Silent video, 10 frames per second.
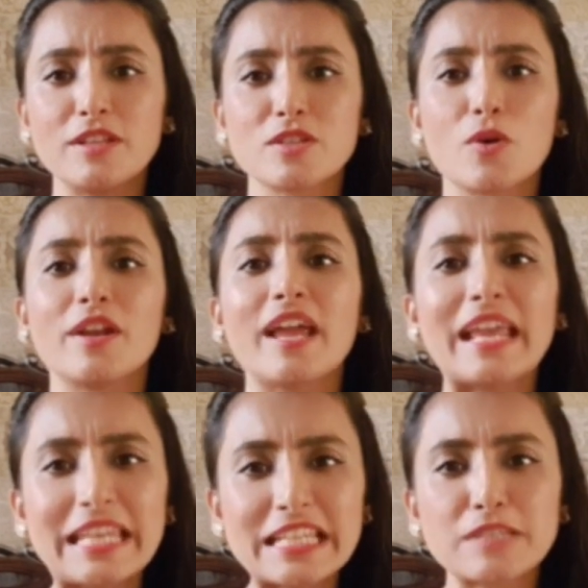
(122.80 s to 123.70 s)
or any
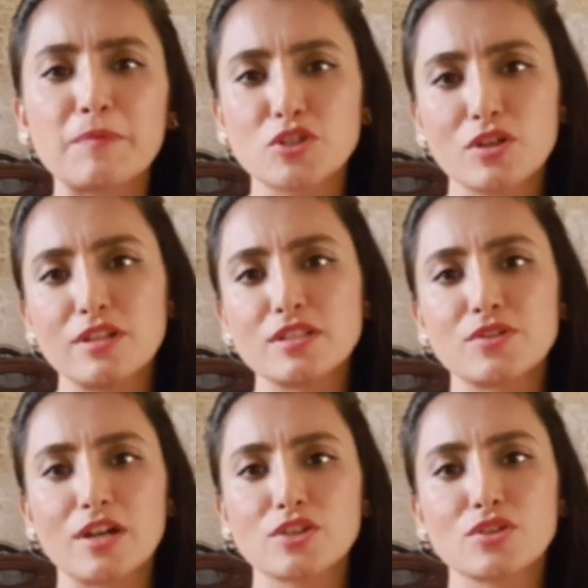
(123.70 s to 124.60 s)
special
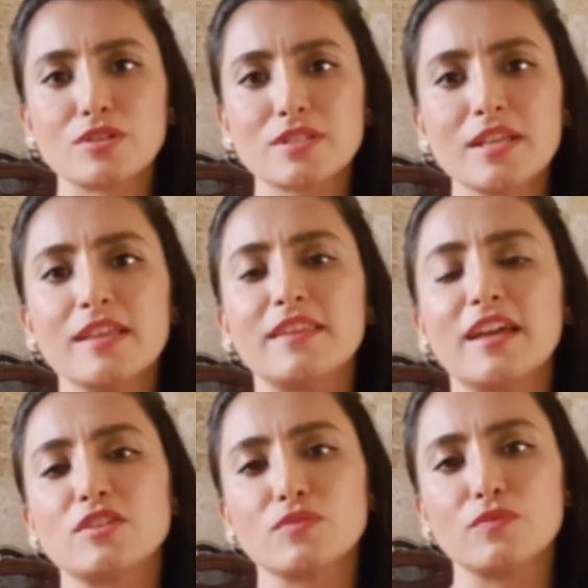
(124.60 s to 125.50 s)
instructions that
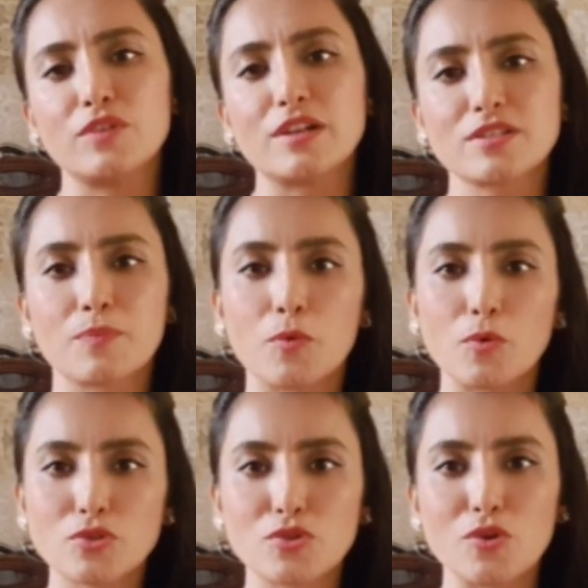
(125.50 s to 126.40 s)
we are supposed to
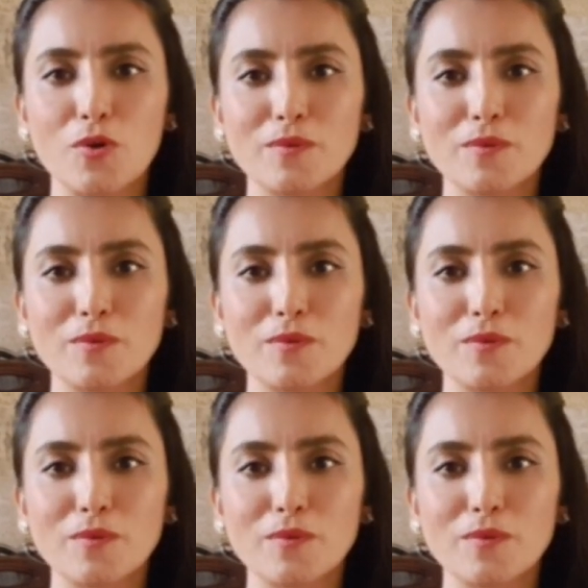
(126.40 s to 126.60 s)
know.